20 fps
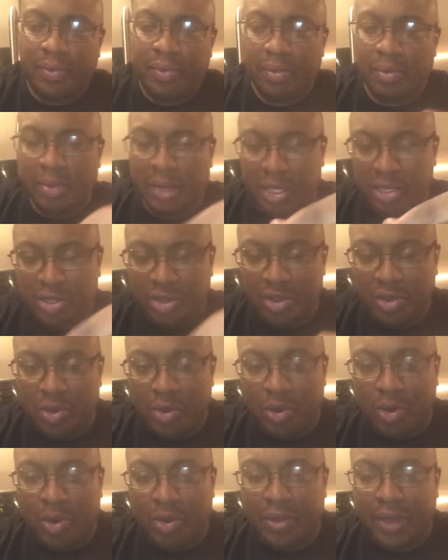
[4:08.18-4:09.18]
Make sure you
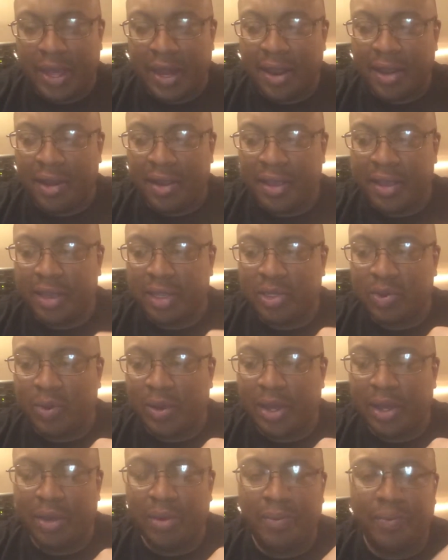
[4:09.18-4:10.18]
oil that area as
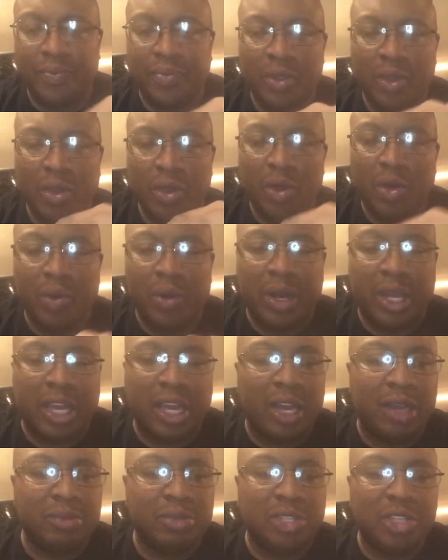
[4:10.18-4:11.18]
well. When it
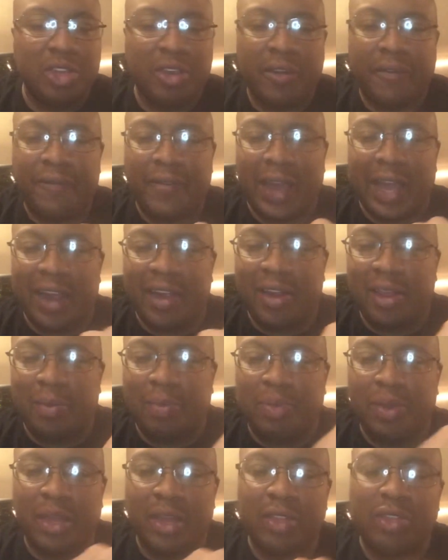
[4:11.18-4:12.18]
comes to your firing
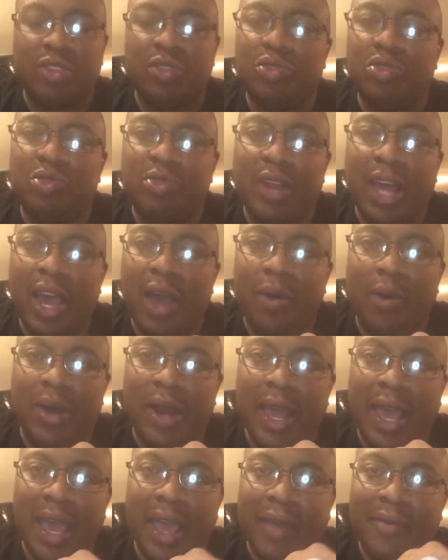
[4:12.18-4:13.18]
pin, you do not
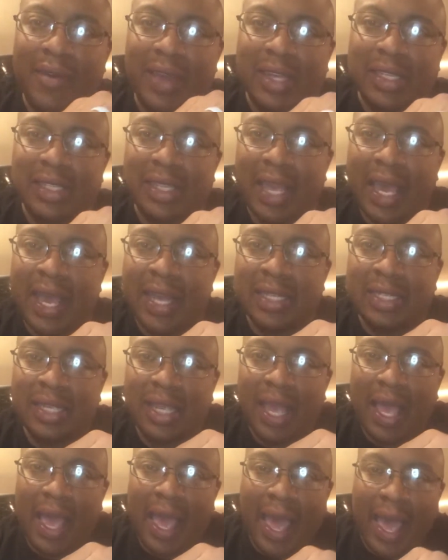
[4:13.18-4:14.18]
want to have
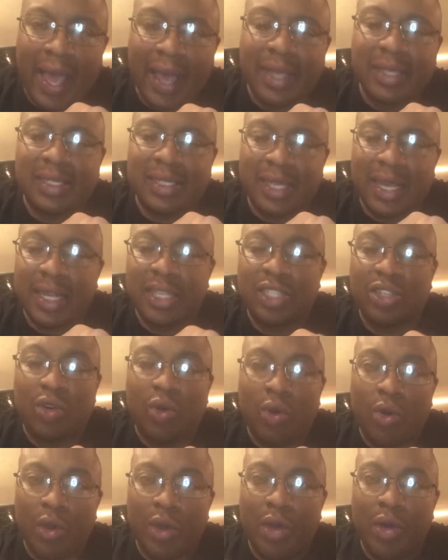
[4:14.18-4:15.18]
excess
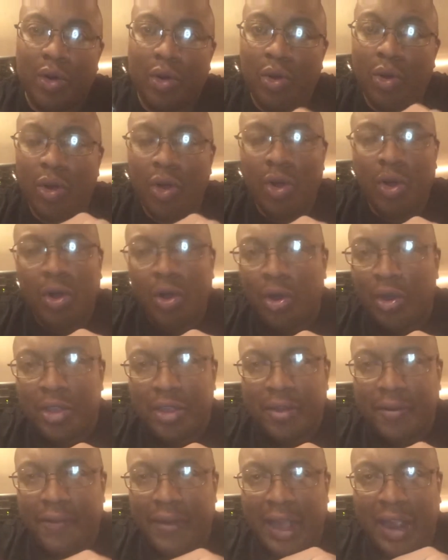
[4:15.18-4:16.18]
oil on
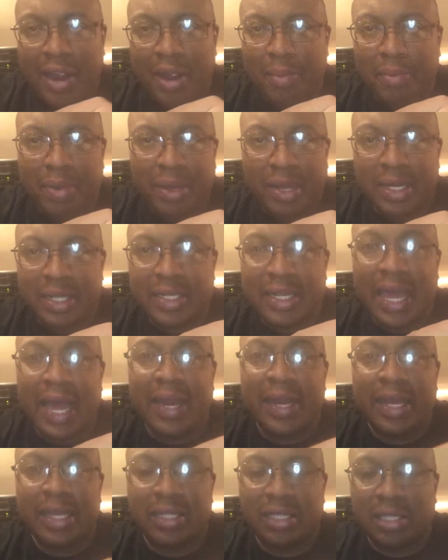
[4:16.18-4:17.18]
your firing pin. It's
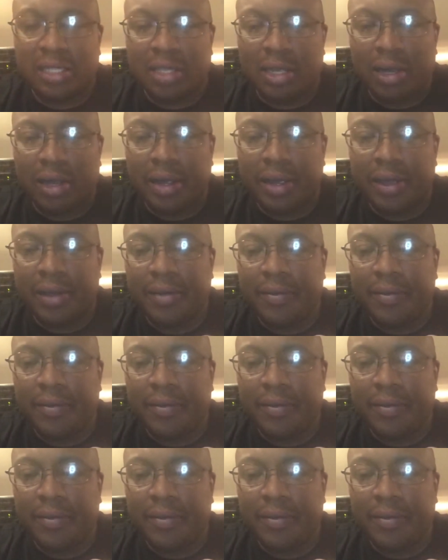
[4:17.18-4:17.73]
not necessary.